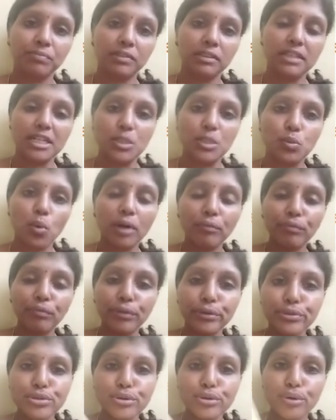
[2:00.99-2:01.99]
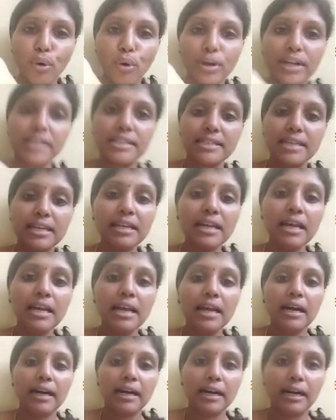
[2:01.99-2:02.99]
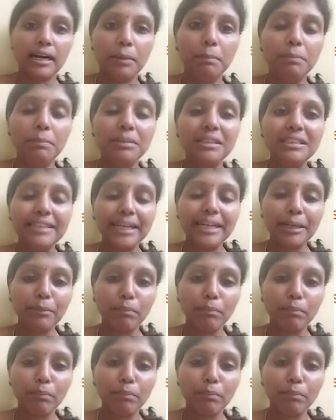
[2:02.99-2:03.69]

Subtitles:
That's what we used to call as an building